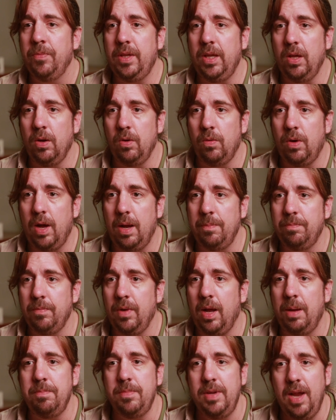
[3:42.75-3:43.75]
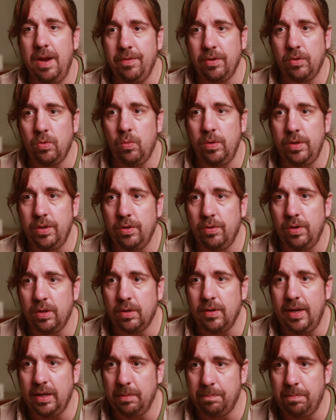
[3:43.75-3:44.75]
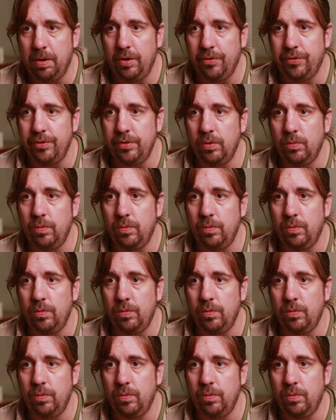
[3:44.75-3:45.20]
You know, I'm never going to look like a person